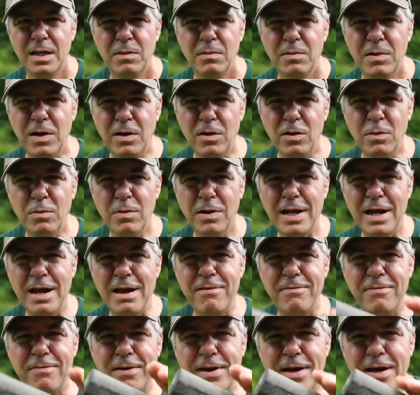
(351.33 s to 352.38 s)
Well, look what
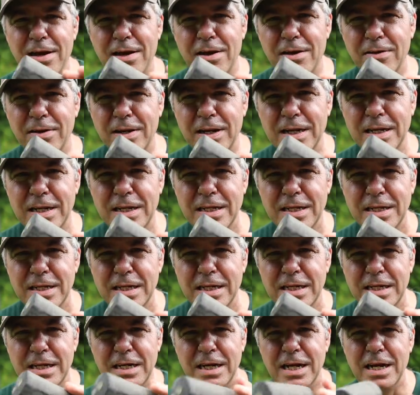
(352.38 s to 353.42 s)
I found.
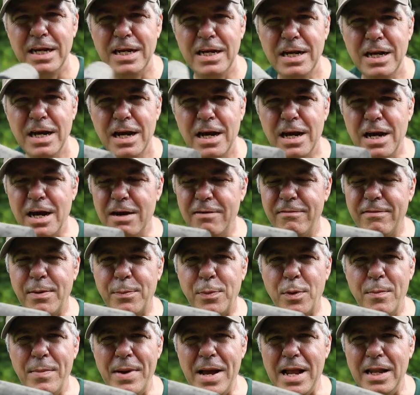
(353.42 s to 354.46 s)
A
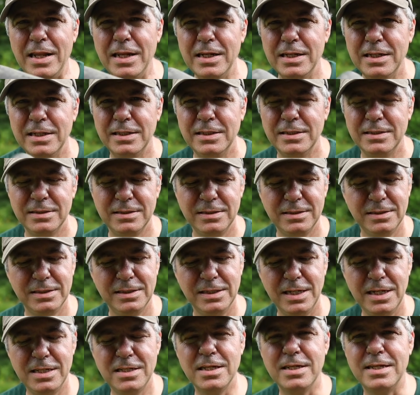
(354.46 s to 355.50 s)
non-rubber mallet.
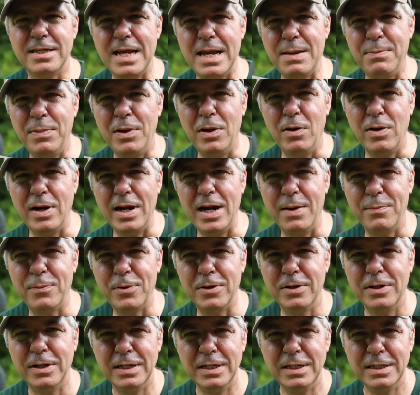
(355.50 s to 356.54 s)
It's a dead blow hammer
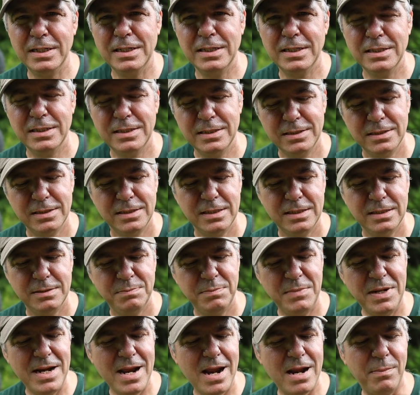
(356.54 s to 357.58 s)

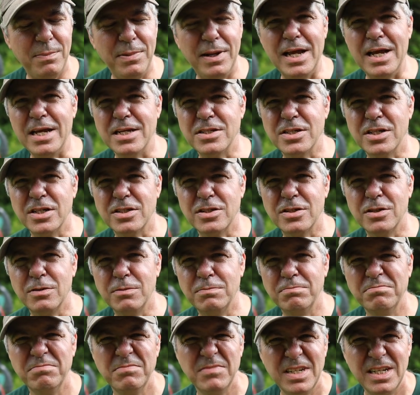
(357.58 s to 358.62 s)
made out of plastic, so
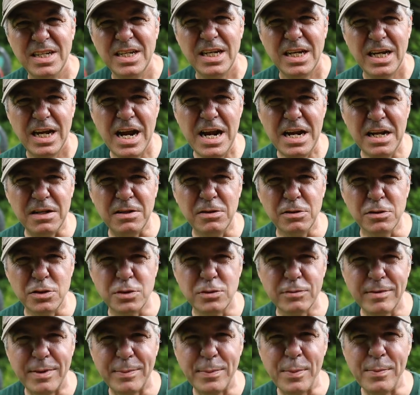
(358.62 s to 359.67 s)
kind of close to
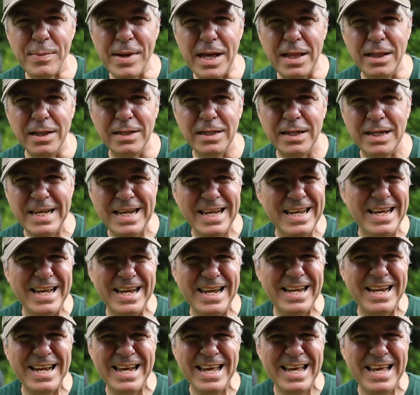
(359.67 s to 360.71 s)
a rubber mallet.
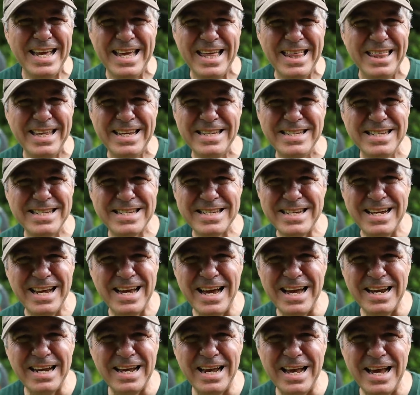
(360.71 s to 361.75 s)
And this is
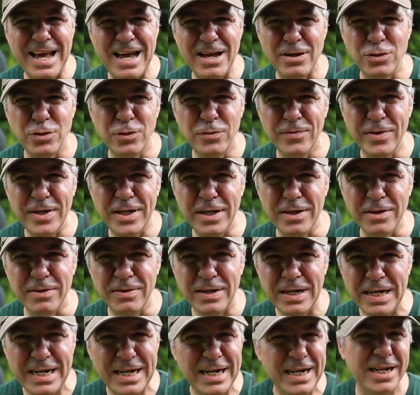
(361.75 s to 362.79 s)
not a how-to video,
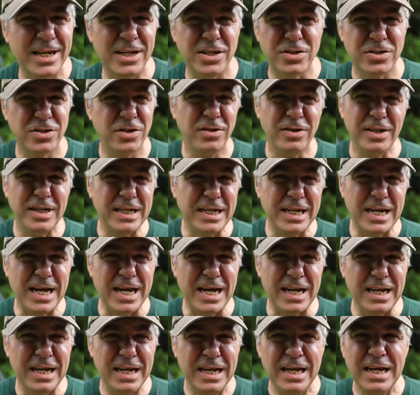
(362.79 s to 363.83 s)
and it's certainly
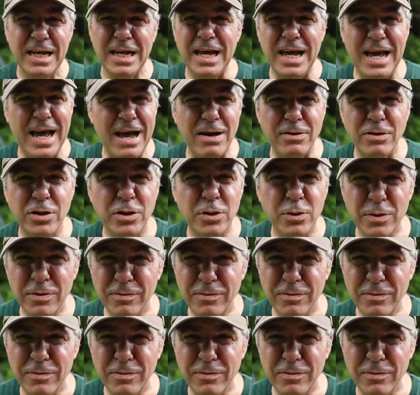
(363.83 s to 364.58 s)
not a how to do